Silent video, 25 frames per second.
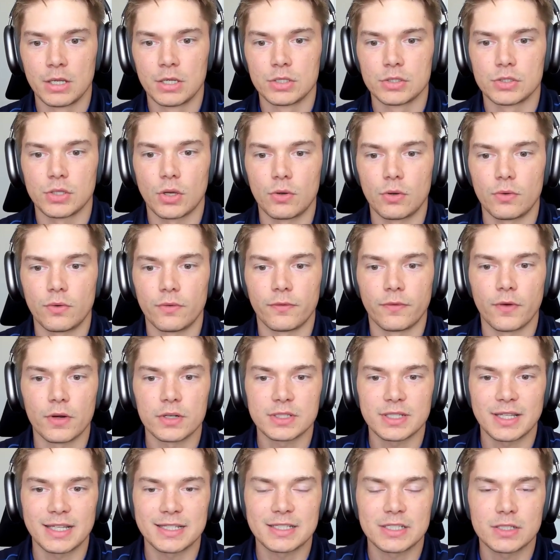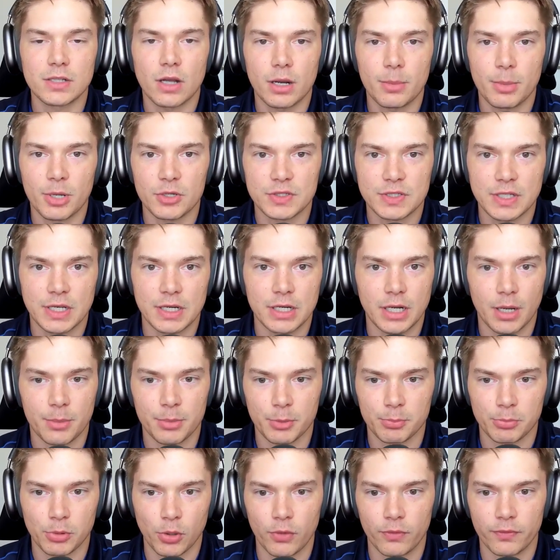So first, let's talk about setting up
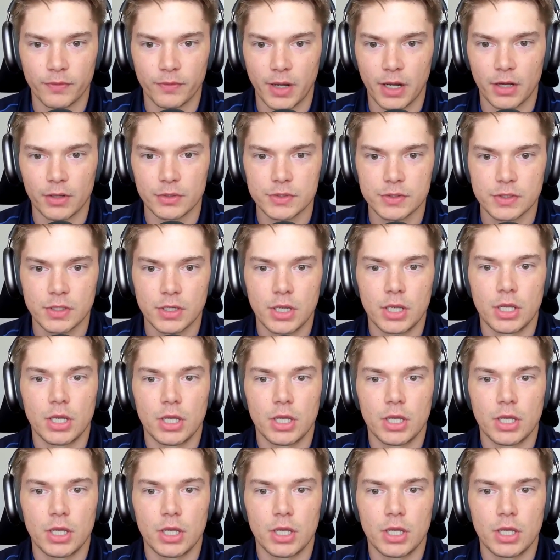your profiles.